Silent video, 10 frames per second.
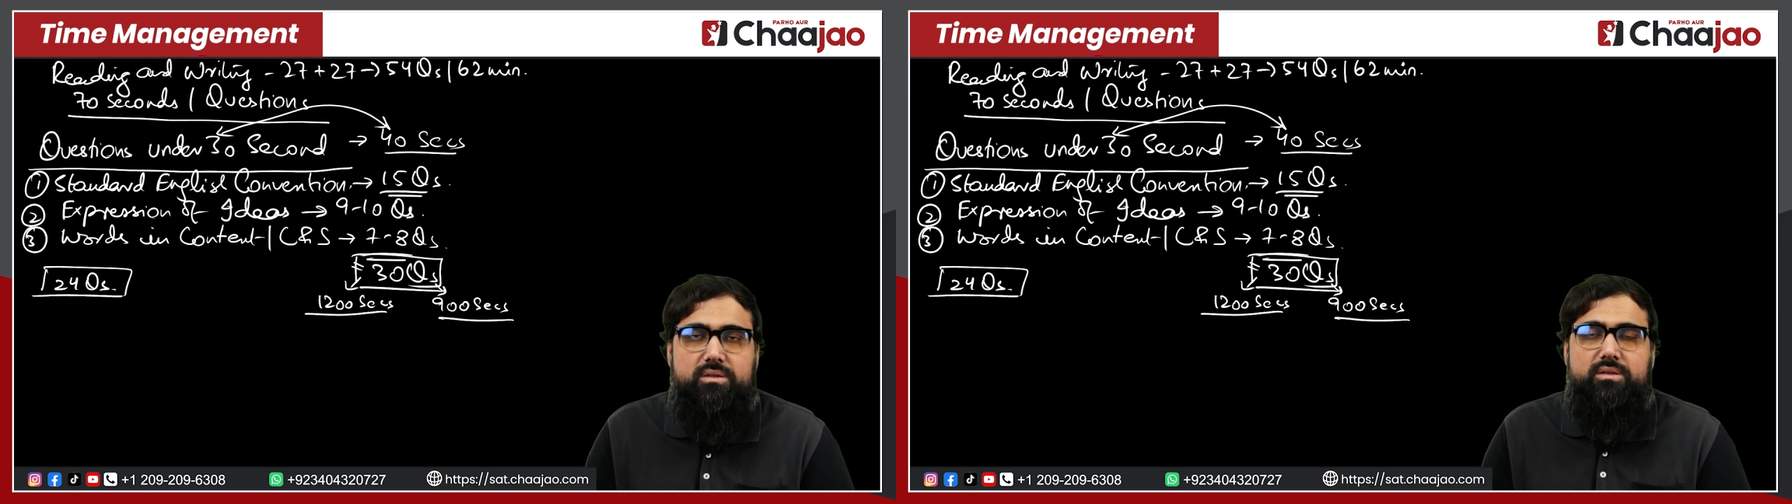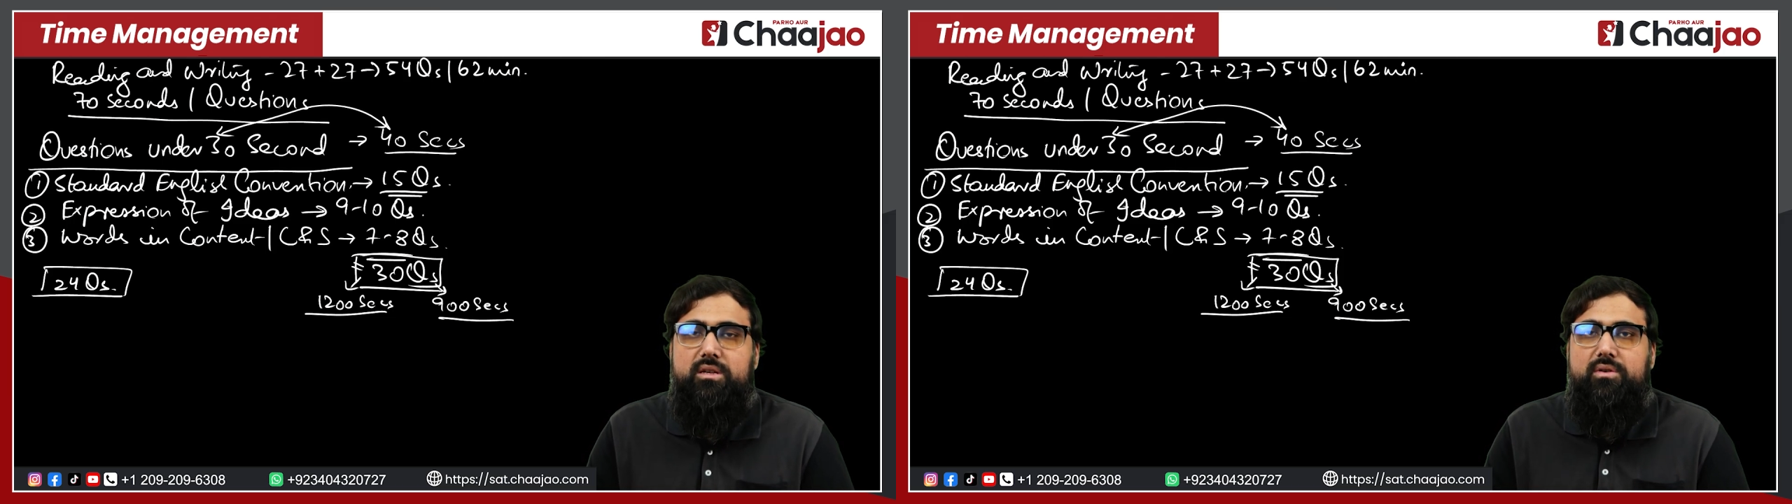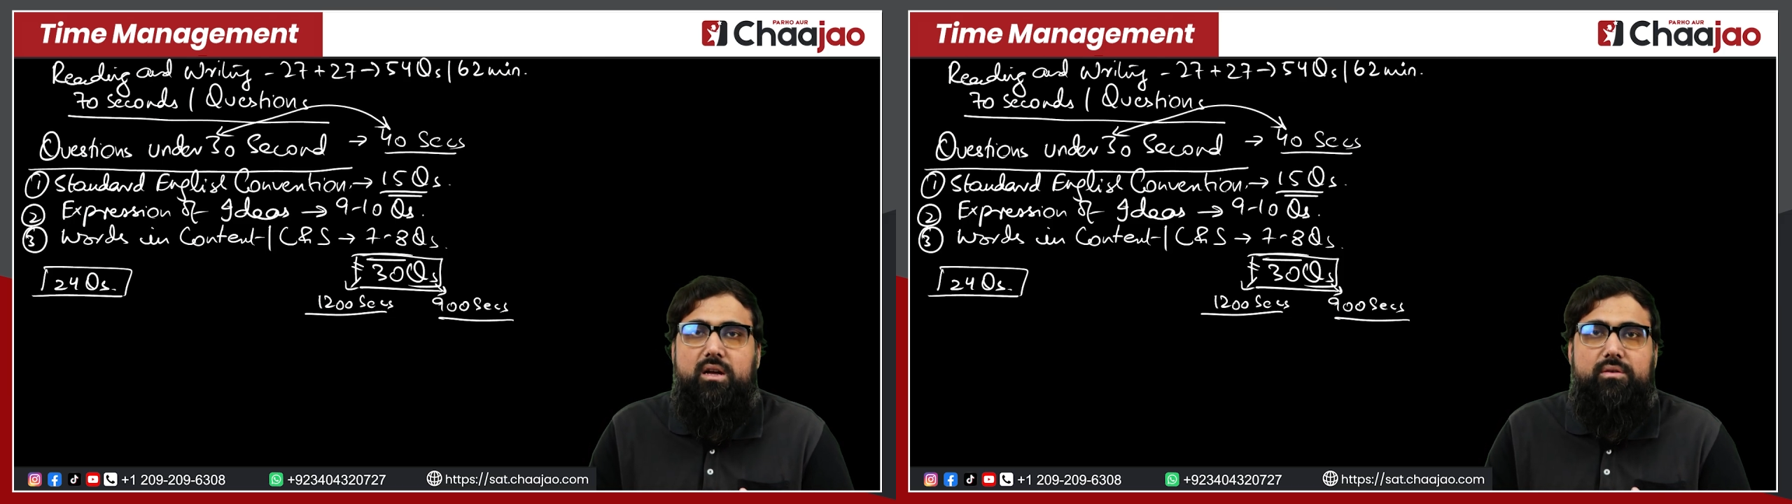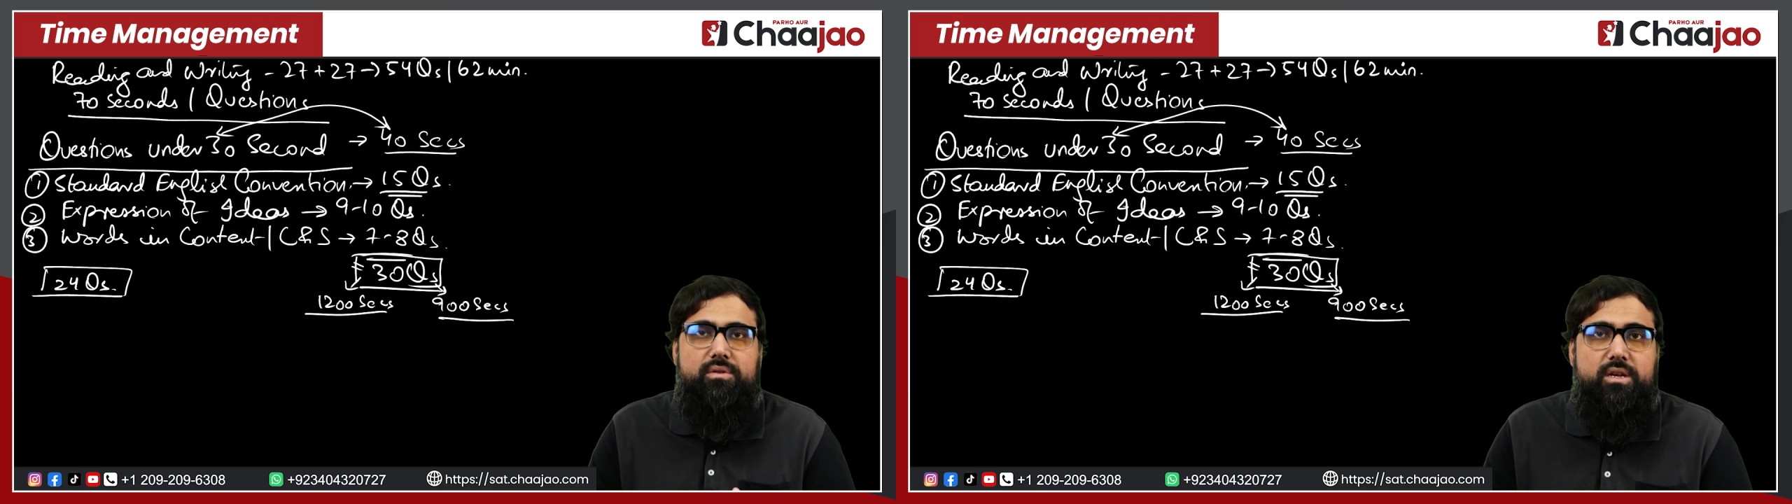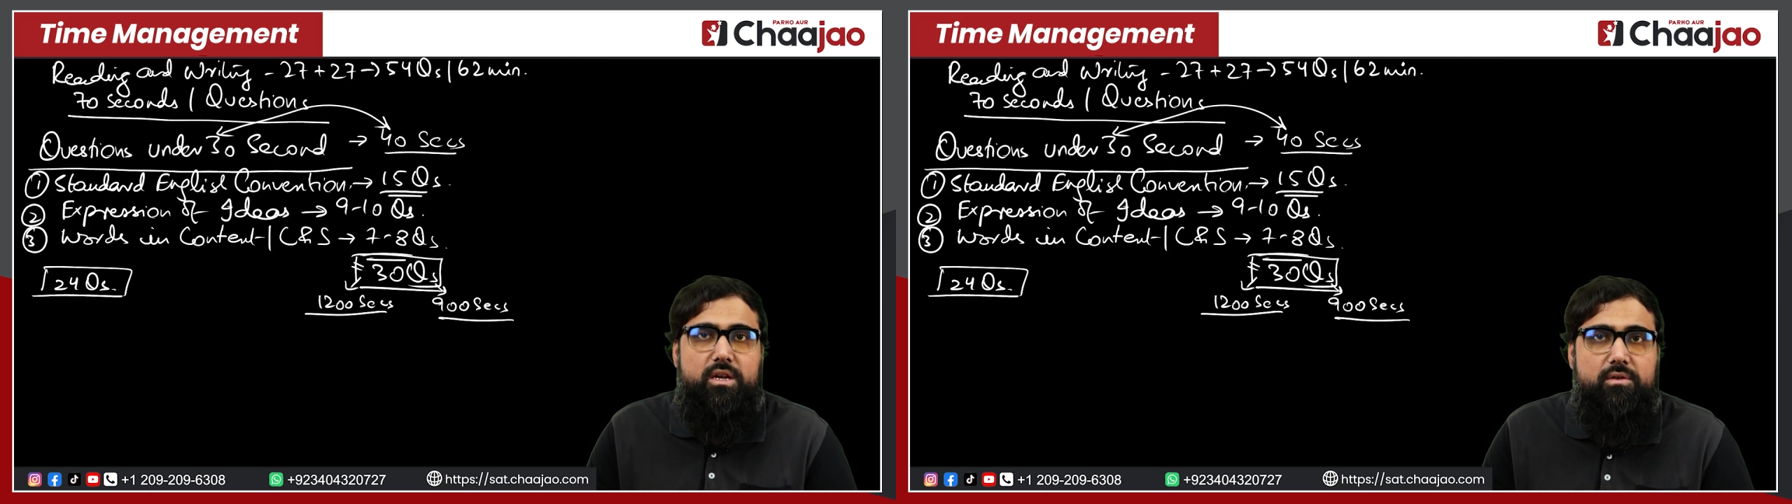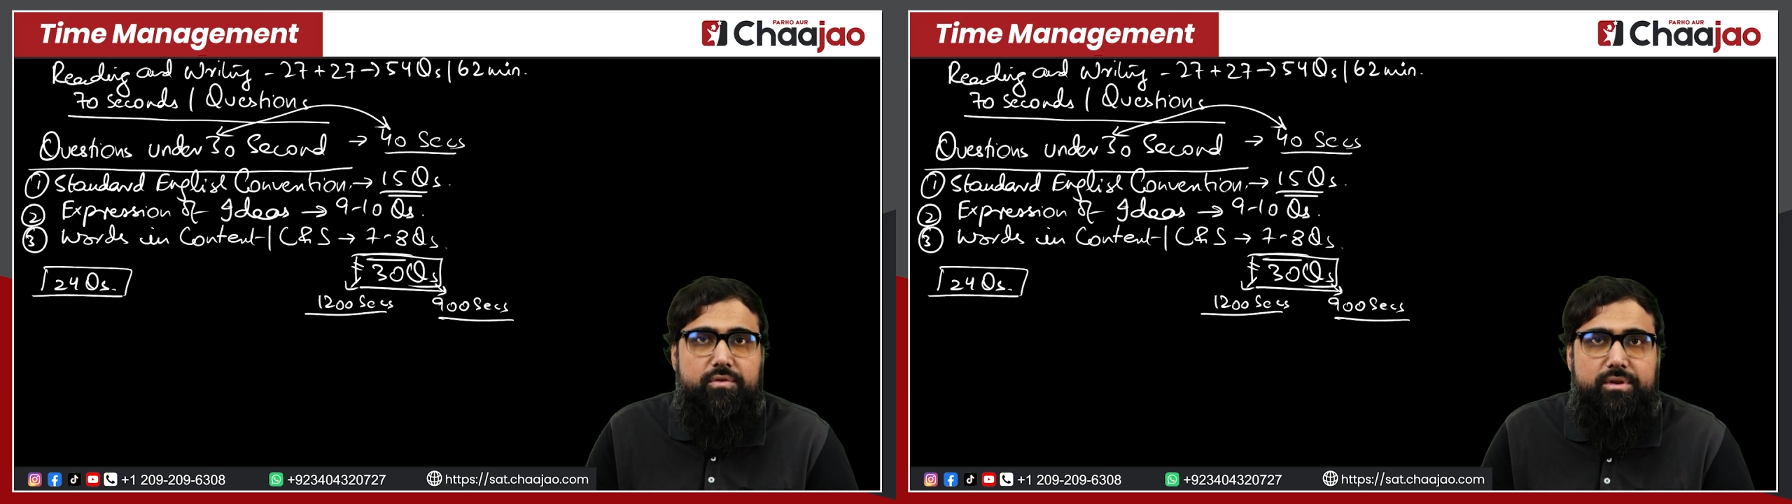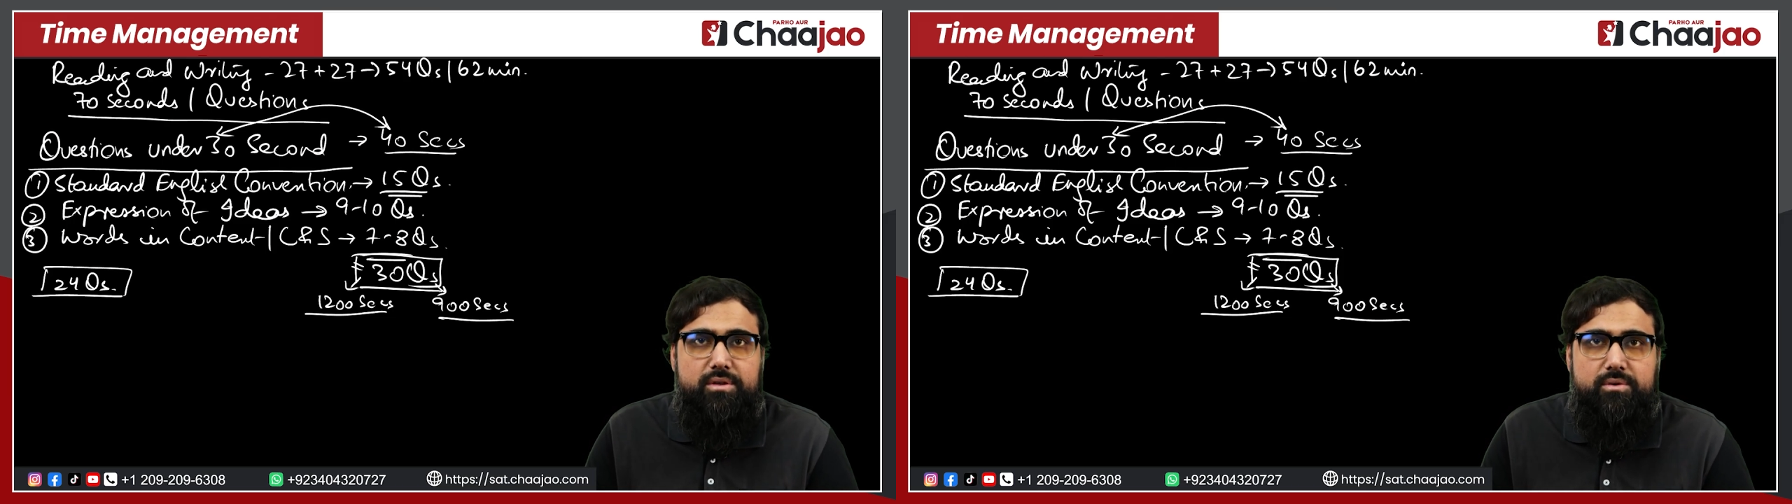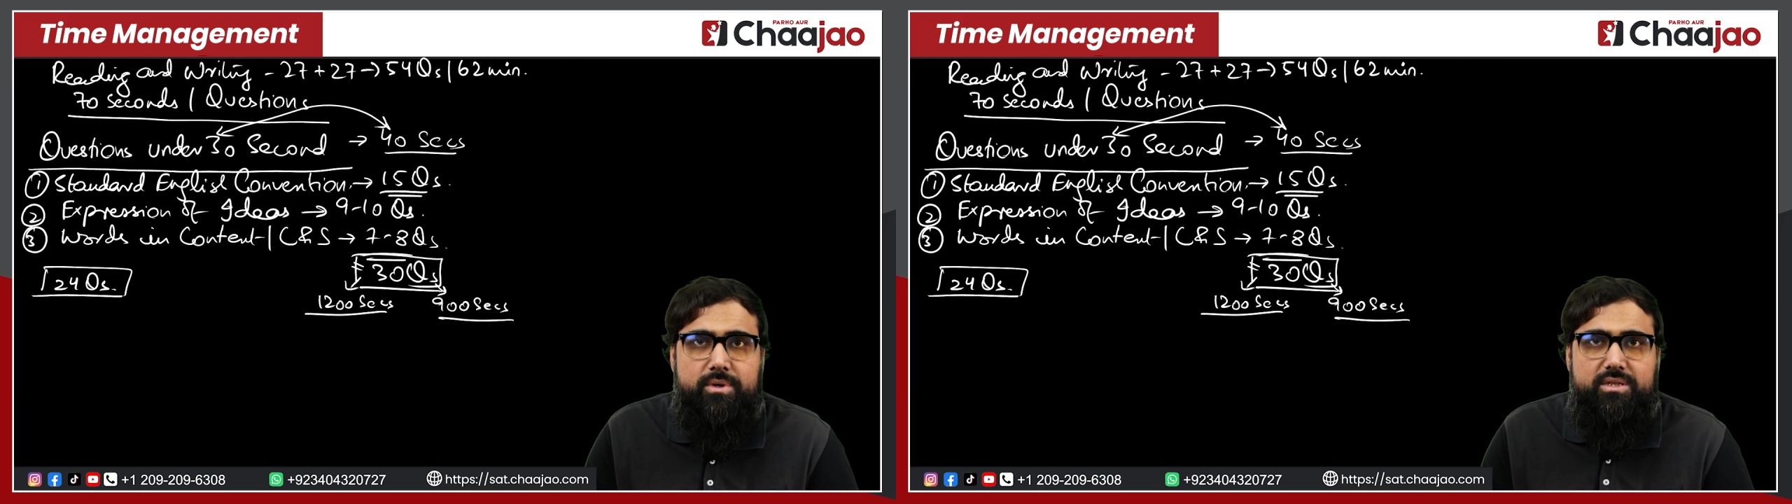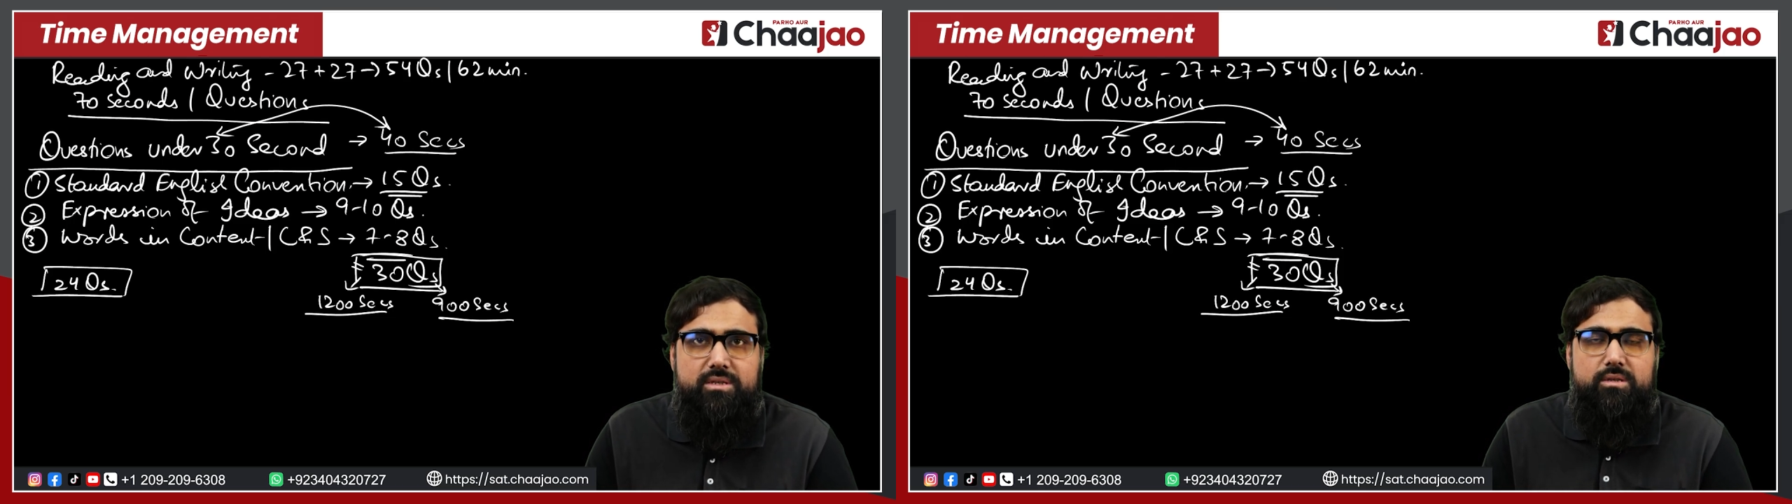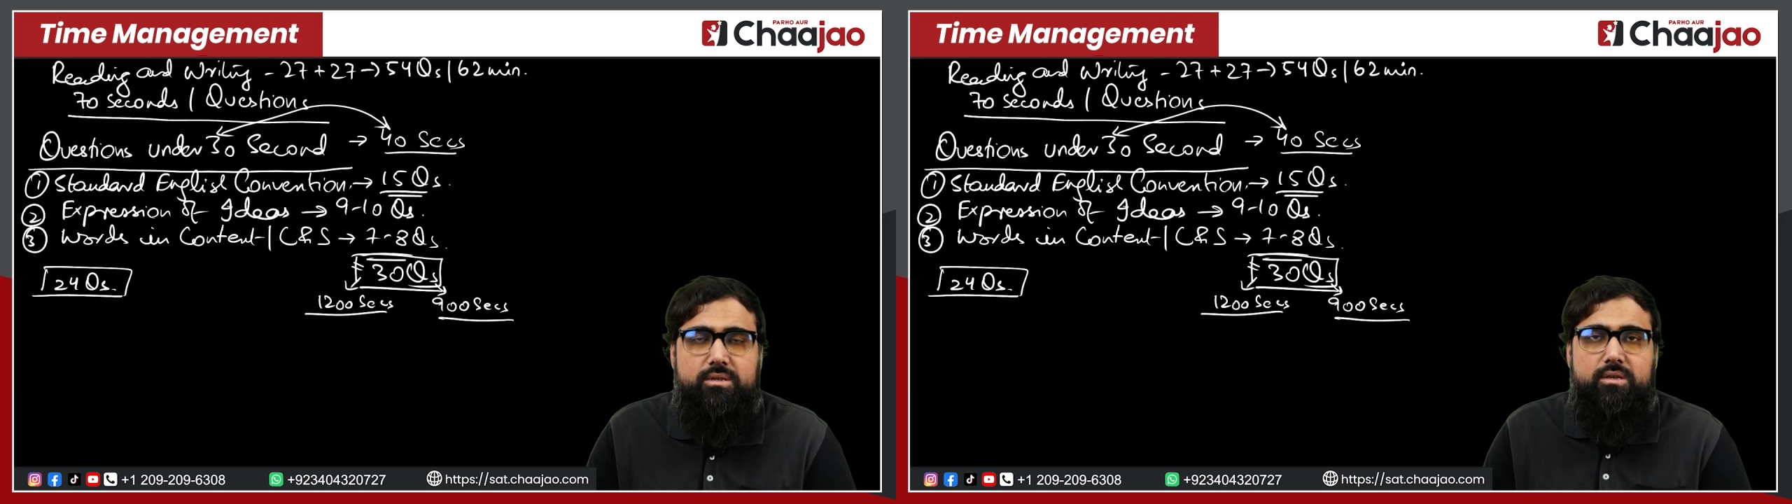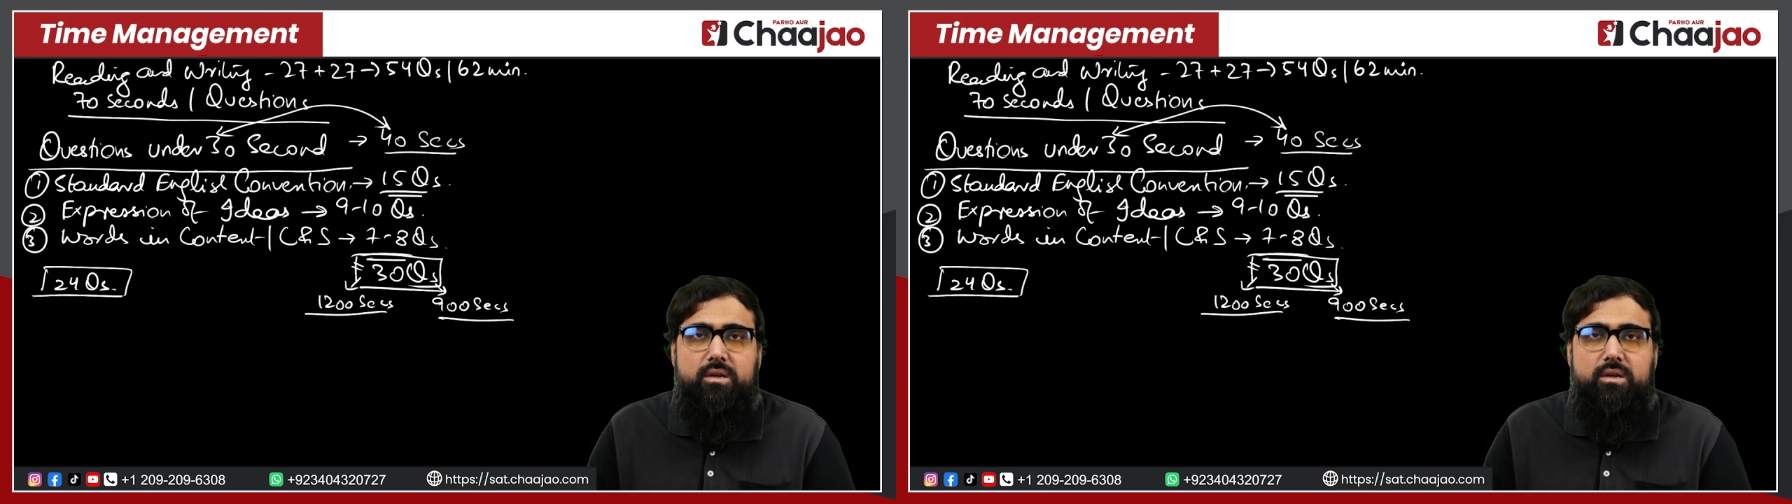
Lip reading: they will have the inference questions,